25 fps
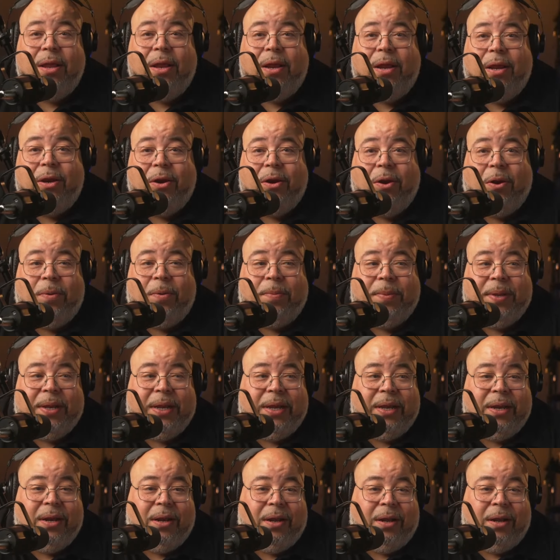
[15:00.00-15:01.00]
You know what I
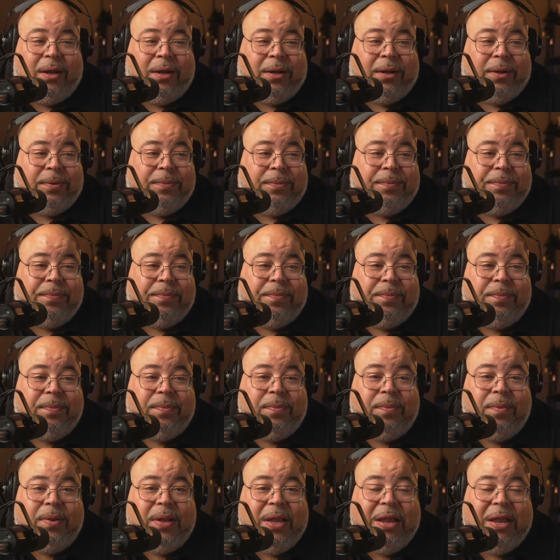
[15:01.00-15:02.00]
mean? Um,
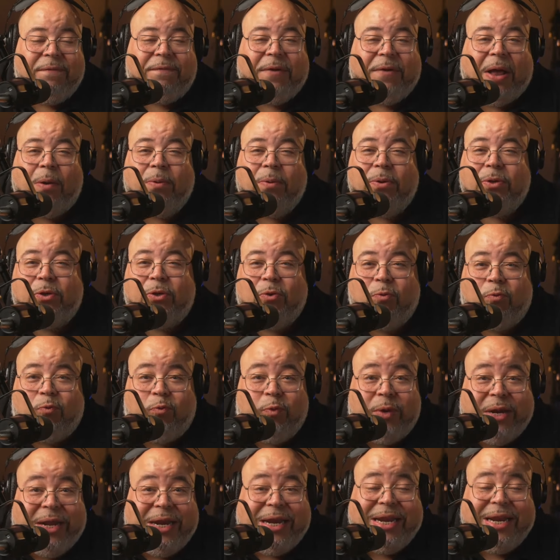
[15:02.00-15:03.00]
if I was to
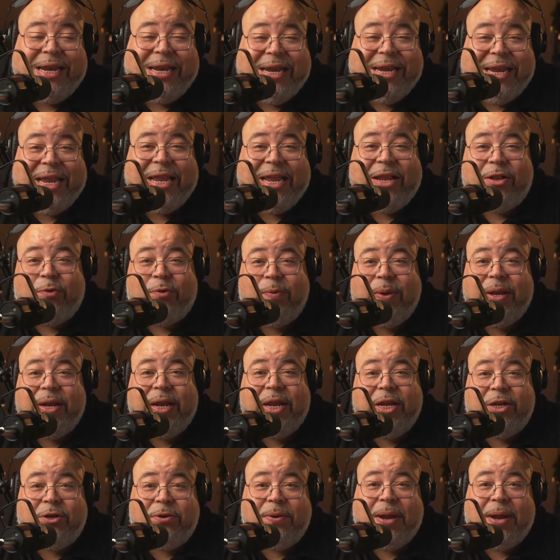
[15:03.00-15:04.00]
really need
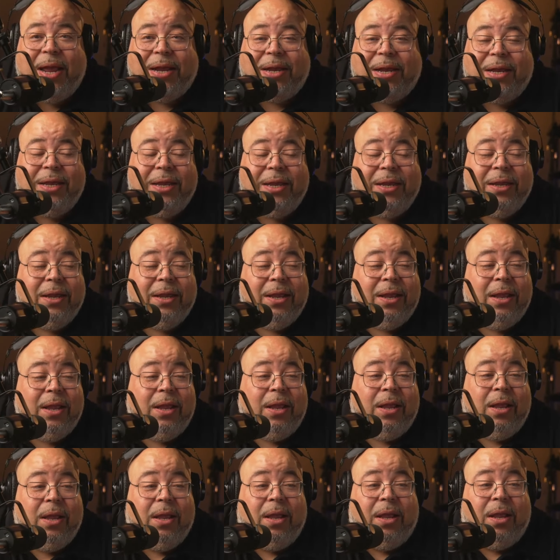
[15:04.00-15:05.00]
3D tracking,
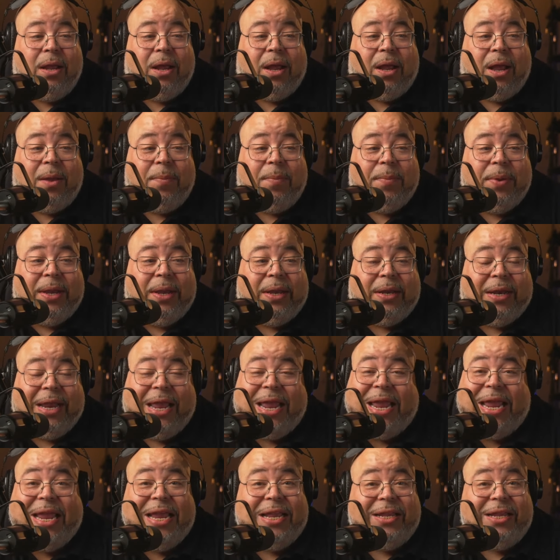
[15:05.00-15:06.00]
I mean the
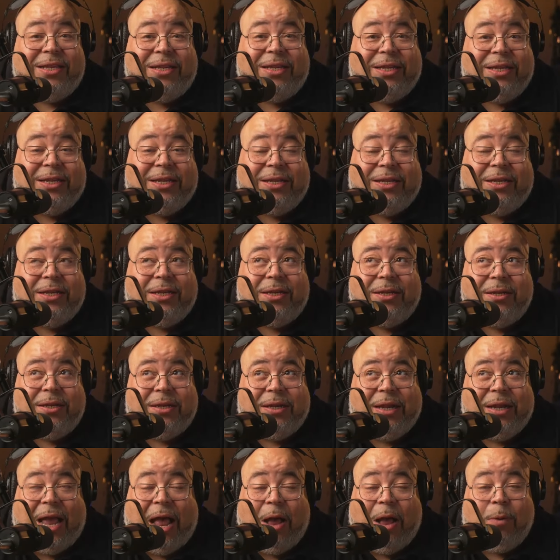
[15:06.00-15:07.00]
easiest
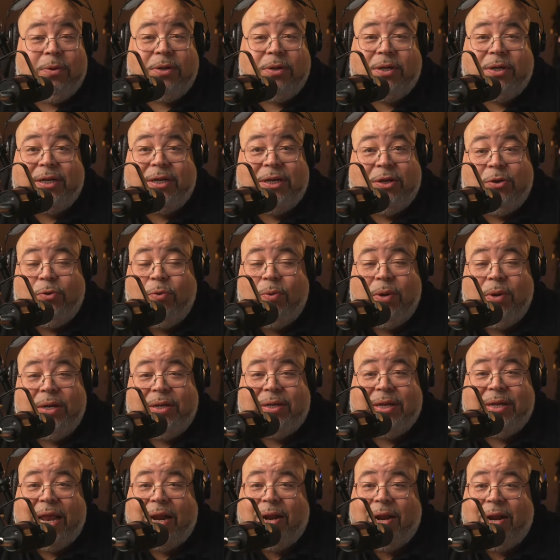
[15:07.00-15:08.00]
I would just do it
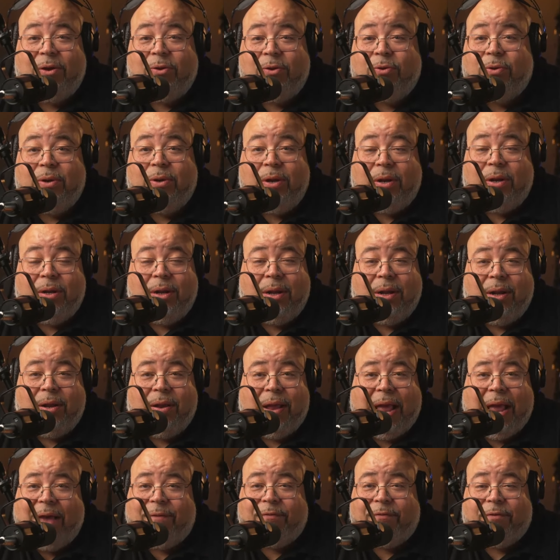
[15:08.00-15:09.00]
inside of uh, uh, uh
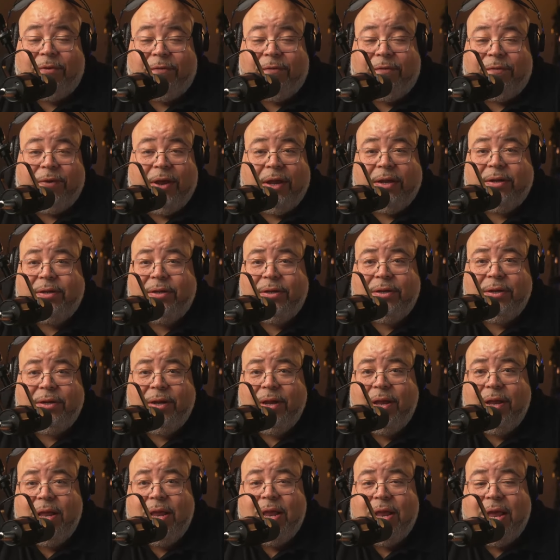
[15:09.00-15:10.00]
After Effects.
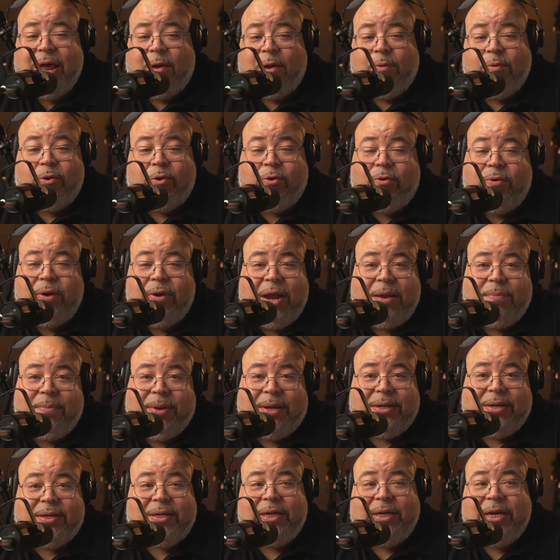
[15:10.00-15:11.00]
I would create my
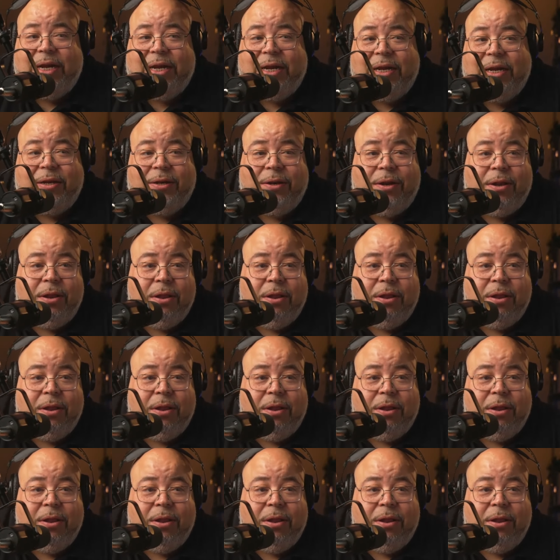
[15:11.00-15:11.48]
scene.